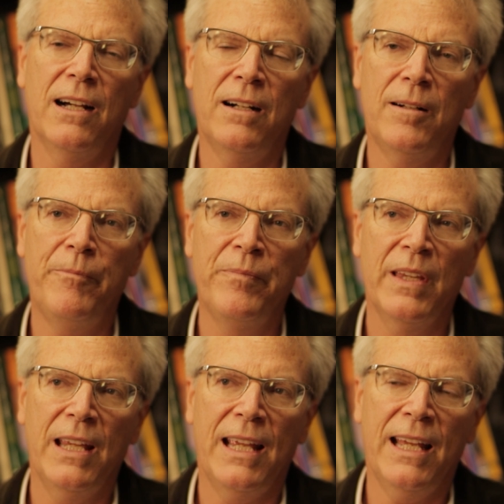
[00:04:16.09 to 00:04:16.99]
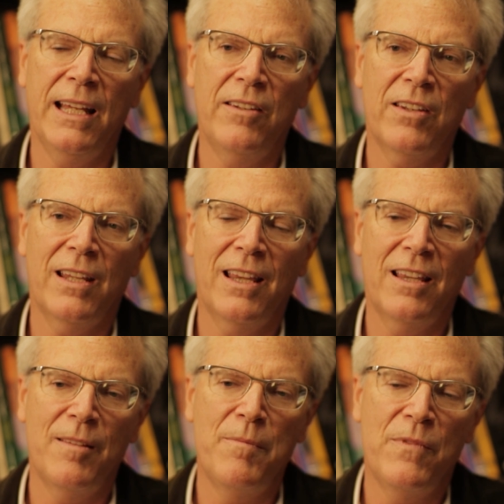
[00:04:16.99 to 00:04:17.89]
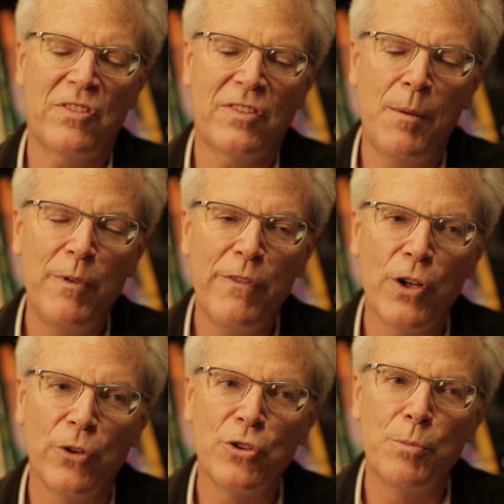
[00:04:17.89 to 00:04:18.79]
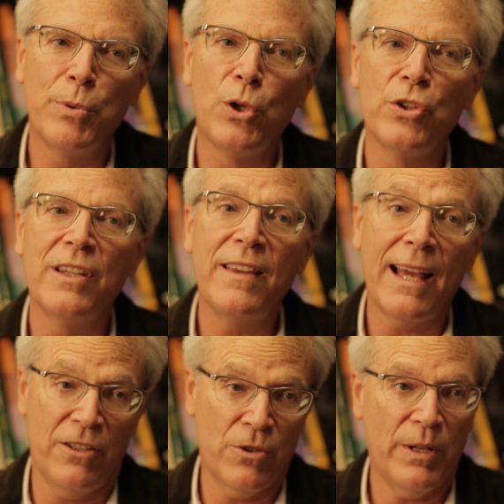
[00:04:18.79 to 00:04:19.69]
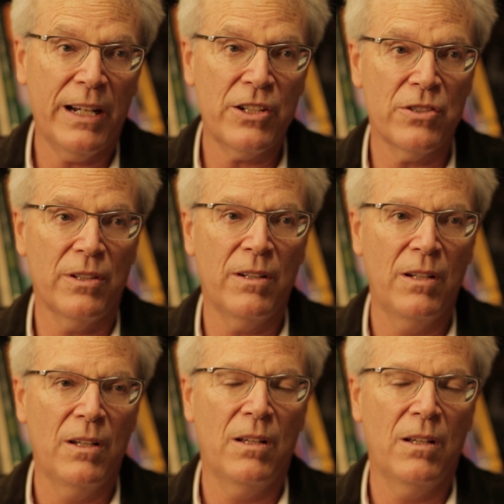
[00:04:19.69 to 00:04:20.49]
And some of those who pulled in that direction